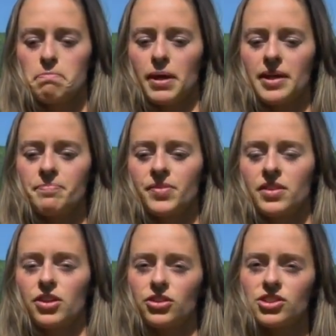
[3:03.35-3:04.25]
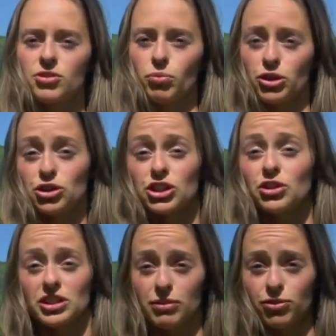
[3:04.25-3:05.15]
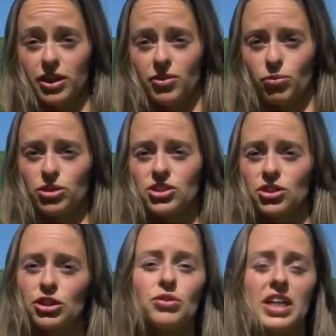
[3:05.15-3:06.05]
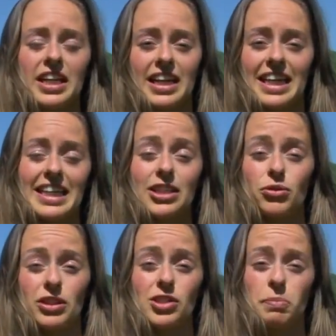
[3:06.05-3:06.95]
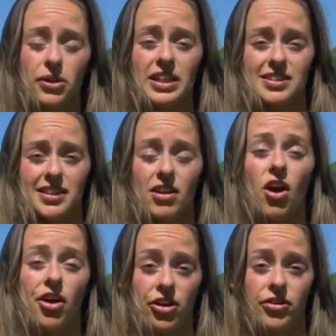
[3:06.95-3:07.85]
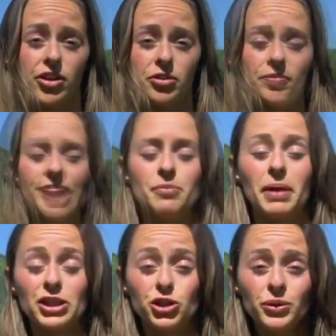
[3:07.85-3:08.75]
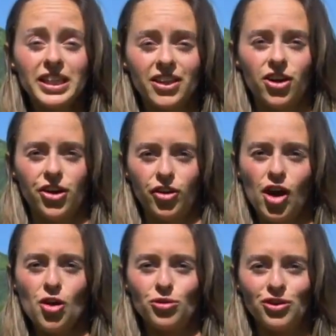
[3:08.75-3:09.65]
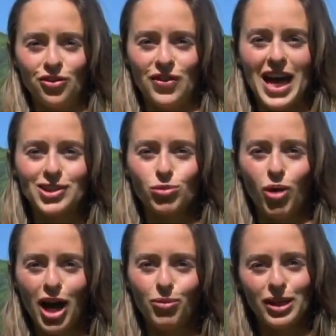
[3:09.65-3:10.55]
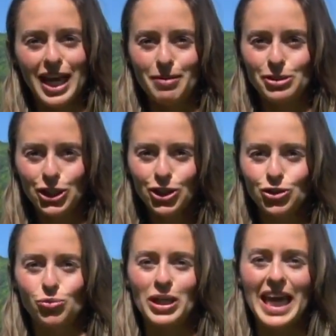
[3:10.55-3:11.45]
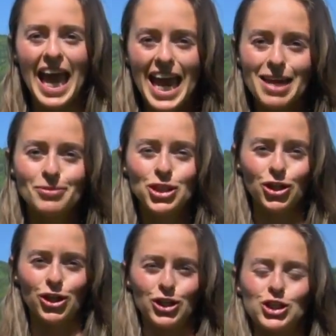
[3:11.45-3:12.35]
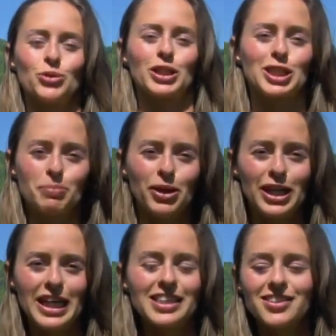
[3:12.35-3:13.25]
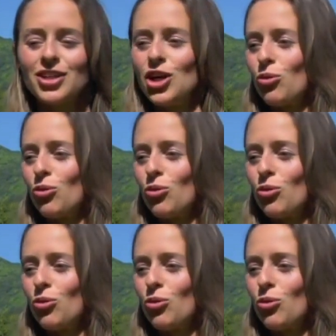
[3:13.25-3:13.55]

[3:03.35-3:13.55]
But we're still different, we're still unique, and need to experience it on our own. And by doing it on our own, that's why we came to Earth. We came to Earth to experience.